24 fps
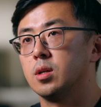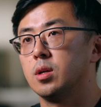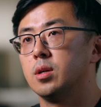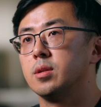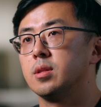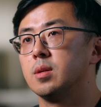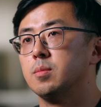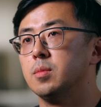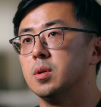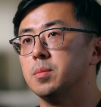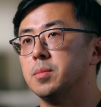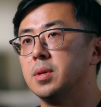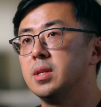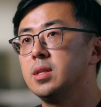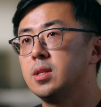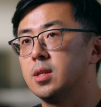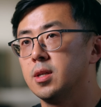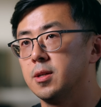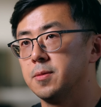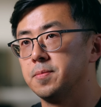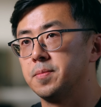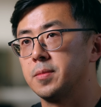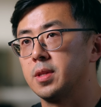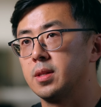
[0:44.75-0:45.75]
all the
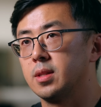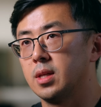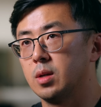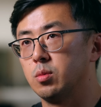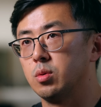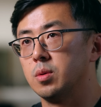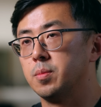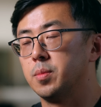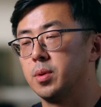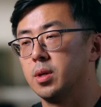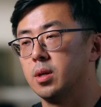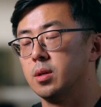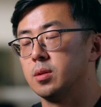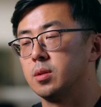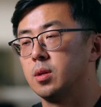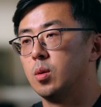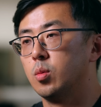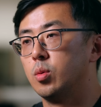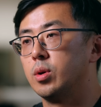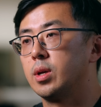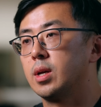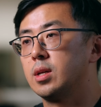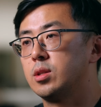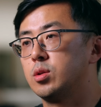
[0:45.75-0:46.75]
momentum that we built,
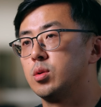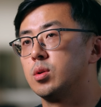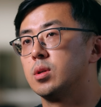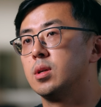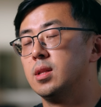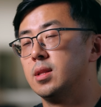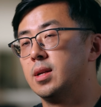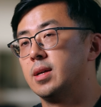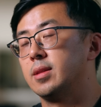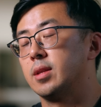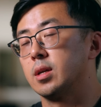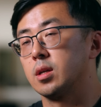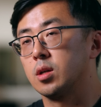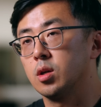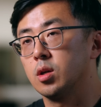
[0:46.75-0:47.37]
we had to let that